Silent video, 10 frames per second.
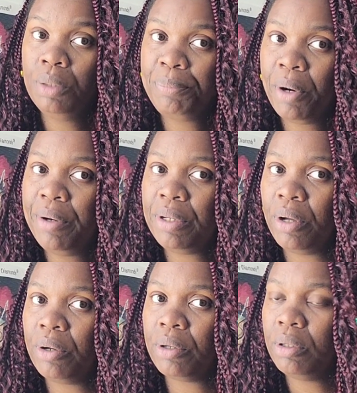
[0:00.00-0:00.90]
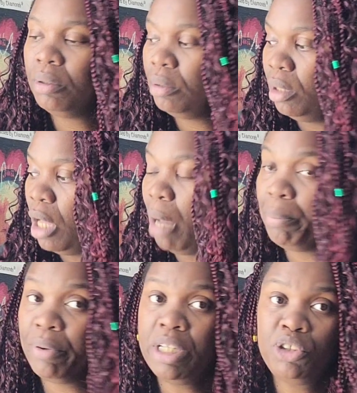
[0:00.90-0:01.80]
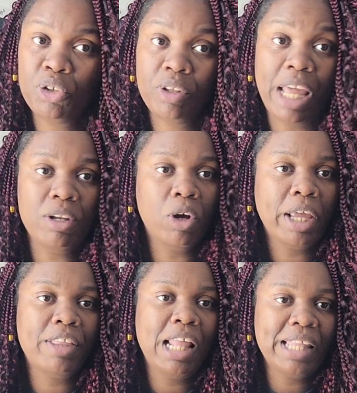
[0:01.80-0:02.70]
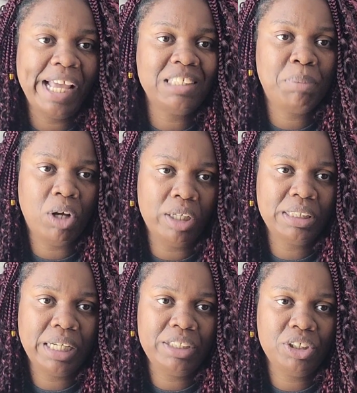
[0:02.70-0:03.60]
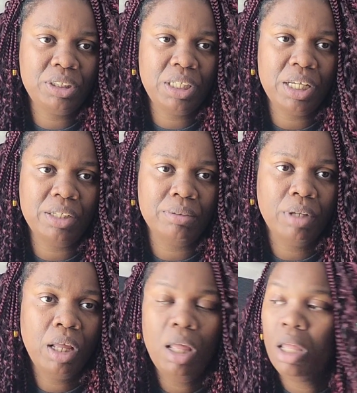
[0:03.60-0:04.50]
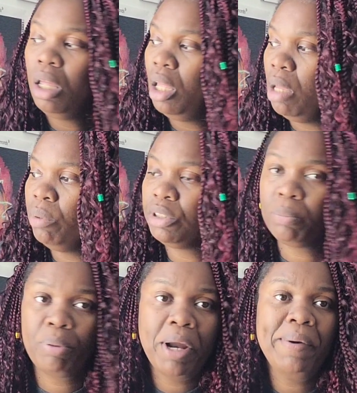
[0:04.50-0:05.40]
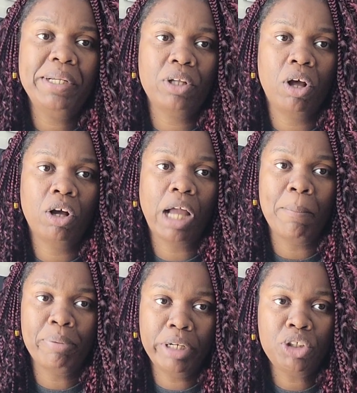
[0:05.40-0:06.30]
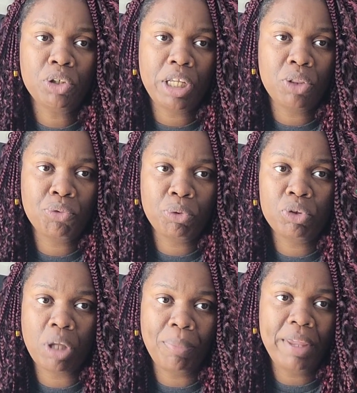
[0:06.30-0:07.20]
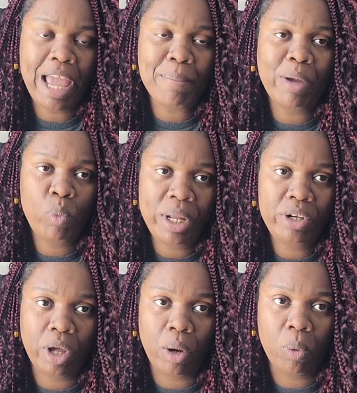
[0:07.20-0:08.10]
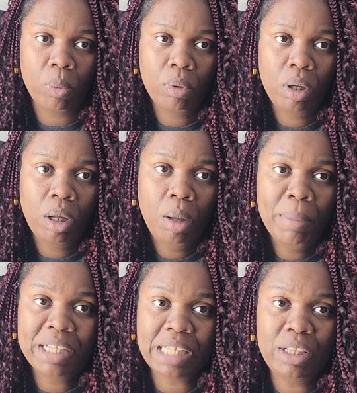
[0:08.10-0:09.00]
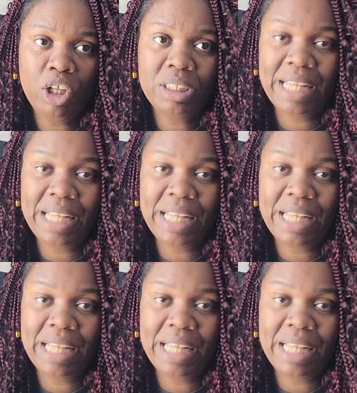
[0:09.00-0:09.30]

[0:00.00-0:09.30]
prairie dog I'm pretty sure that, okay, that last pause that I just did, it was the prairie dog. I'm pretty sure he threw something at my window because I looked